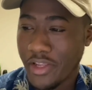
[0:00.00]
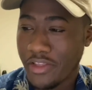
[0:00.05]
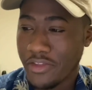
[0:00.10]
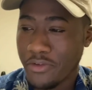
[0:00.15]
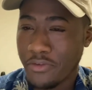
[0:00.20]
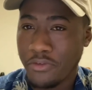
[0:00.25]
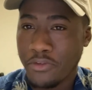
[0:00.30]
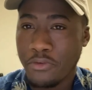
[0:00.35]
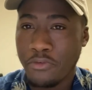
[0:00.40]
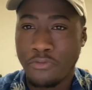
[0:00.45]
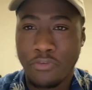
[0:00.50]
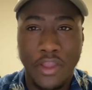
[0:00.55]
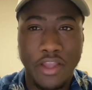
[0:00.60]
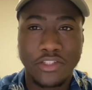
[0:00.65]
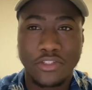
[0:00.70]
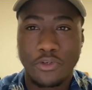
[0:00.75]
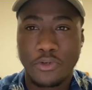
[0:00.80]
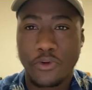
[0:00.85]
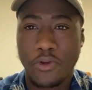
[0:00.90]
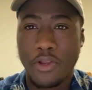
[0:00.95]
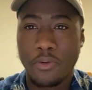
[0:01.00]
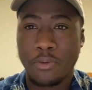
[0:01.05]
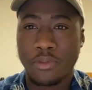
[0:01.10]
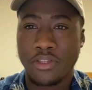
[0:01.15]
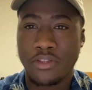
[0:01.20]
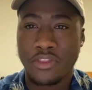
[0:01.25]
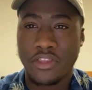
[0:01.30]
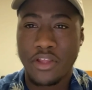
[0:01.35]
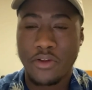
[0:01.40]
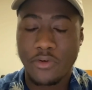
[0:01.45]
You fans are great with the
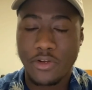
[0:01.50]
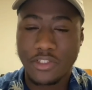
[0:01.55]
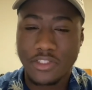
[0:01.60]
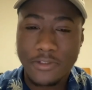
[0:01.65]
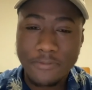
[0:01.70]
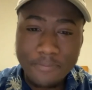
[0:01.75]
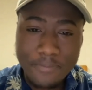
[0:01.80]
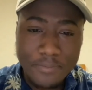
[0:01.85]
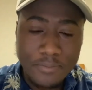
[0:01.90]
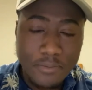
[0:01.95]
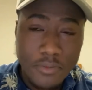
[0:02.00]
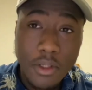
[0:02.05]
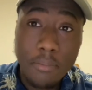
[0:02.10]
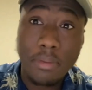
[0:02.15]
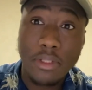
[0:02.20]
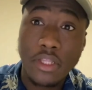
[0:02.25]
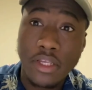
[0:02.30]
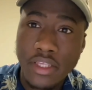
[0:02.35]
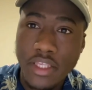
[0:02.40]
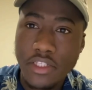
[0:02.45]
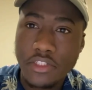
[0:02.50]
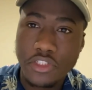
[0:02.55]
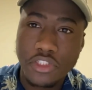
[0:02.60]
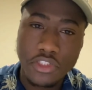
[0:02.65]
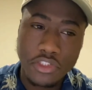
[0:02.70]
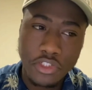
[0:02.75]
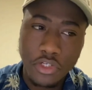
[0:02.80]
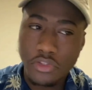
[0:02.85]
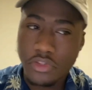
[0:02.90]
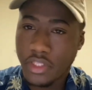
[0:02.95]
theories. But again, she
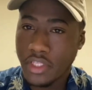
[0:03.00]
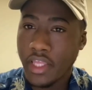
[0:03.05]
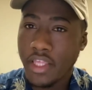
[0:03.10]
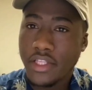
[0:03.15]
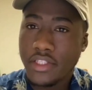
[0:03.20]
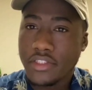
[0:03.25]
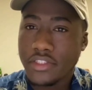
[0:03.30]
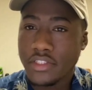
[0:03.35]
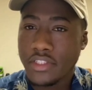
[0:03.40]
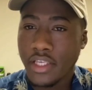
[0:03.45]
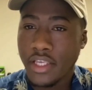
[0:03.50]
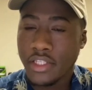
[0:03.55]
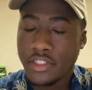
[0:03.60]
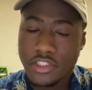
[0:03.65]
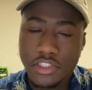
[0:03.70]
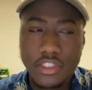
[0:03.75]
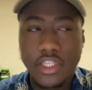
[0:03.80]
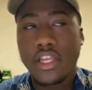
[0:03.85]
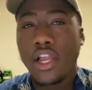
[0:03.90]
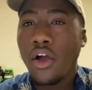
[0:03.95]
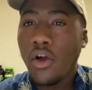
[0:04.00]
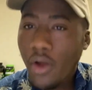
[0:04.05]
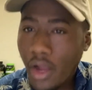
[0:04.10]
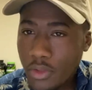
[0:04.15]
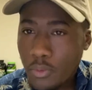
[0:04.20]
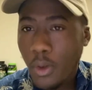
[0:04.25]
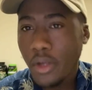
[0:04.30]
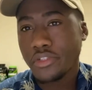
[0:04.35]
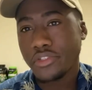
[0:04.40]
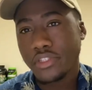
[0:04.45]
took the kids, and she's like, "Oh, I
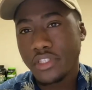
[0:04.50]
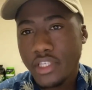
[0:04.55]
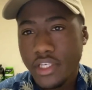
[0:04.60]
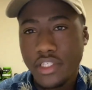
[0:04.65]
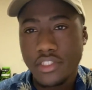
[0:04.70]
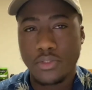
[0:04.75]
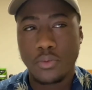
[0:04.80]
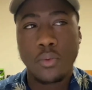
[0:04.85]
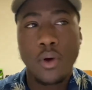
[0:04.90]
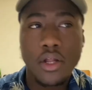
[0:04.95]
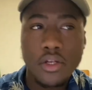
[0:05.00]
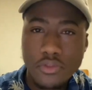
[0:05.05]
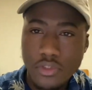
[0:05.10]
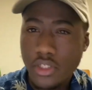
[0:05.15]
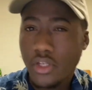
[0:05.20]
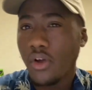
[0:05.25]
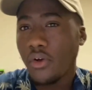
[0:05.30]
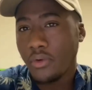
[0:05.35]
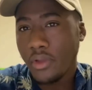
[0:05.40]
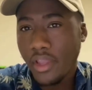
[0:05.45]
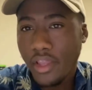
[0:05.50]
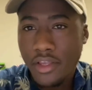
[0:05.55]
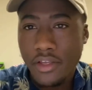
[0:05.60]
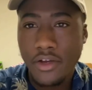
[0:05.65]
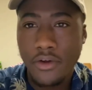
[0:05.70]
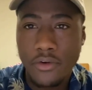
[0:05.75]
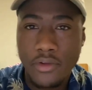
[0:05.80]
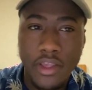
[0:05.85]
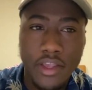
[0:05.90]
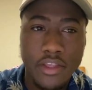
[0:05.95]
watched the kids," and Wanda's like, okay,
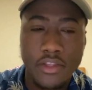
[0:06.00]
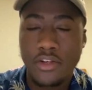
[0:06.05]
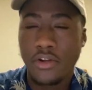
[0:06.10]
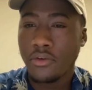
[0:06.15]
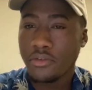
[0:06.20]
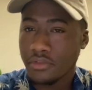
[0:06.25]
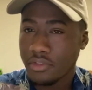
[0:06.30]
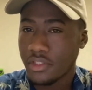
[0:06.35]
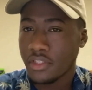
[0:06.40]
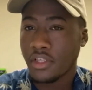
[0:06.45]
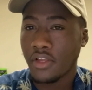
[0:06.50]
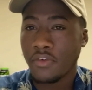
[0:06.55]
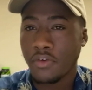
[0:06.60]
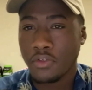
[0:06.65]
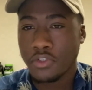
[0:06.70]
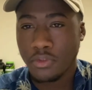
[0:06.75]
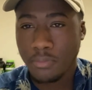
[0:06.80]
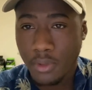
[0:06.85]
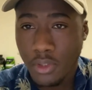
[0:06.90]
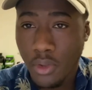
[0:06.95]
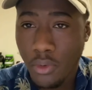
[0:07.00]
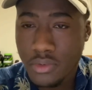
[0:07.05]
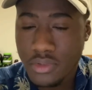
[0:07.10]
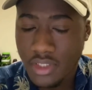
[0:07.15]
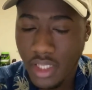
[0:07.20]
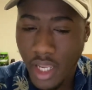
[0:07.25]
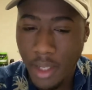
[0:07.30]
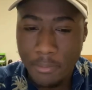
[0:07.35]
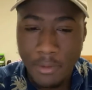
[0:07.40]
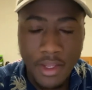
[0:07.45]
to give her some alone
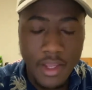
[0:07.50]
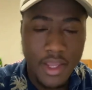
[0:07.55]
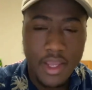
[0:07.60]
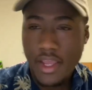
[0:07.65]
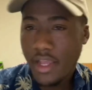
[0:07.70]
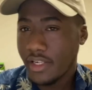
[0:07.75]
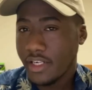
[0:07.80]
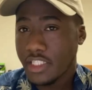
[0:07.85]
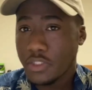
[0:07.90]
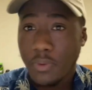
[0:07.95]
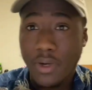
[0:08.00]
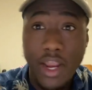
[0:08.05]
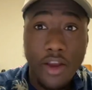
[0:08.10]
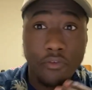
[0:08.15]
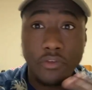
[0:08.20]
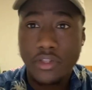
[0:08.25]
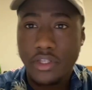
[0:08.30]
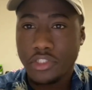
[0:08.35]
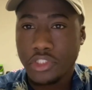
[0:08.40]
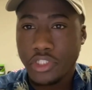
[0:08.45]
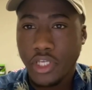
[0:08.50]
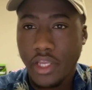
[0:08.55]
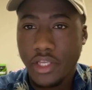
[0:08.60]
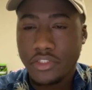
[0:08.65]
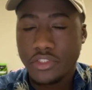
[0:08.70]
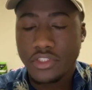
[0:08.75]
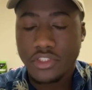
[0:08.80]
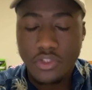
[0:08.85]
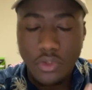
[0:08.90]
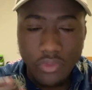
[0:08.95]
time. And that's when everything
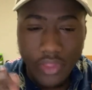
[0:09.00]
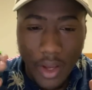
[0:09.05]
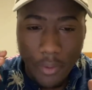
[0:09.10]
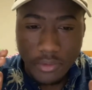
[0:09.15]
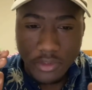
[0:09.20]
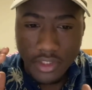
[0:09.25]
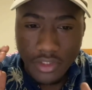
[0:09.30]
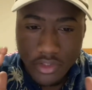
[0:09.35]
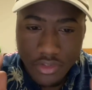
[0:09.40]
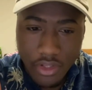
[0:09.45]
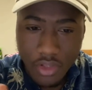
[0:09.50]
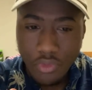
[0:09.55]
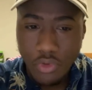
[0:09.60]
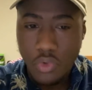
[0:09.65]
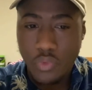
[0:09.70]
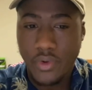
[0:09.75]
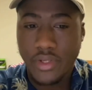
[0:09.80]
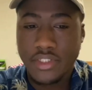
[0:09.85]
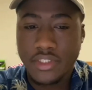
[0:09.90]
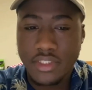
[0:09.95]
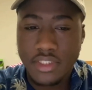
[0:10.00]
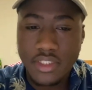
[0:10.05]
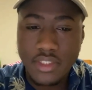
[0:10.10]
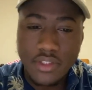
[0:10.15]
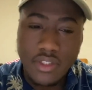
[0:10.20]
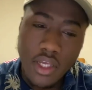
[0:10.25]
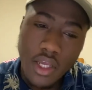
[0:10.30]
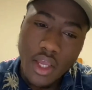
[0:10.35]
changed. So that was another great scene.